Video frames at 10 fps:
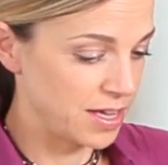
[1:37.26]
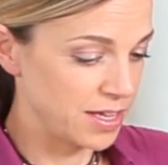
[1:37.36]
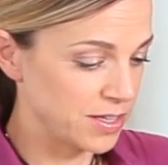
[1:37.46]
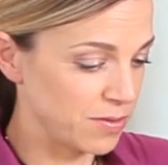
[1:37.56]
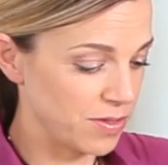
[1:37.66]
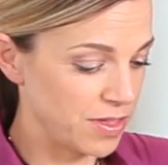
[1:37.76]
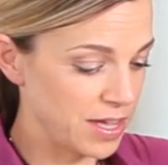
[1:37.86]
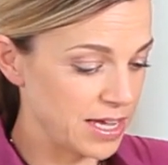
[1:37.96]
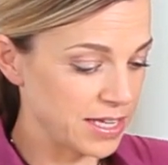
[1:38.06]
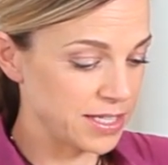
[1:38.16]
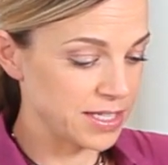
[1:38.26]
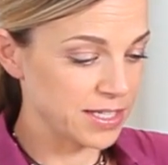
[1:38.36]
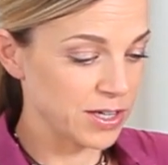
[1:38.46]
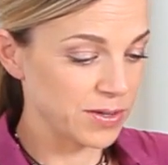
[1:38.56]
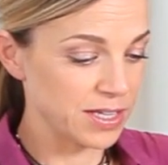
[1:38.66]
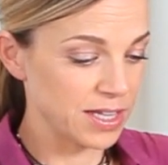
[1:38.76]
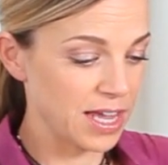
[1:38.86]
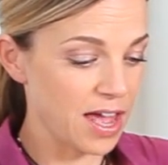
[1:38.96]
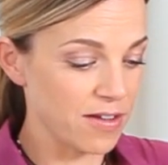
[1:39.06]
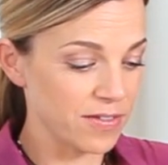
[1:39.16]
So this goes in the
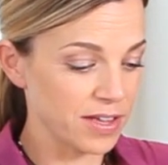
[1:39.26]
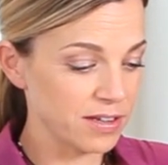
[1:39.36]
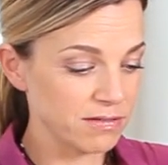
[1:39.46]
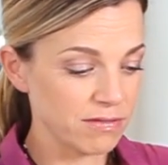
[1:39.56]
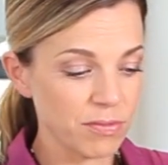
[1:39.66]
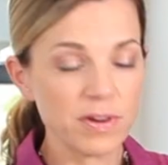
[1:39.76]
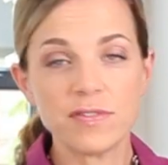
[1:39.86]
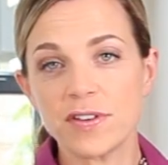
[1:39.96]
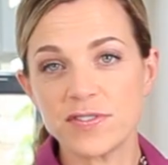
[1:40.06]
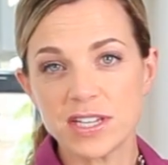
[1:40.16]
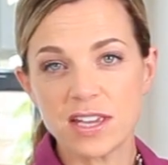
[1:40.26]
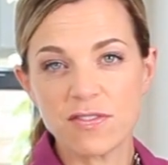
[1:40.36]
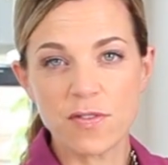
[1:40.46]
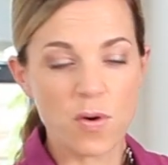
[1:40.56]
oven, 350